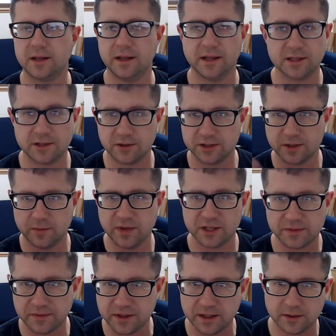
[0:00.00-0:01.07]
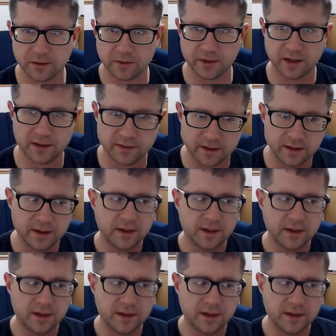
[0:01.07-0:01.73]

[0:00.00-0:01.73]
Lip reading: unless there's a misfeed or whatever.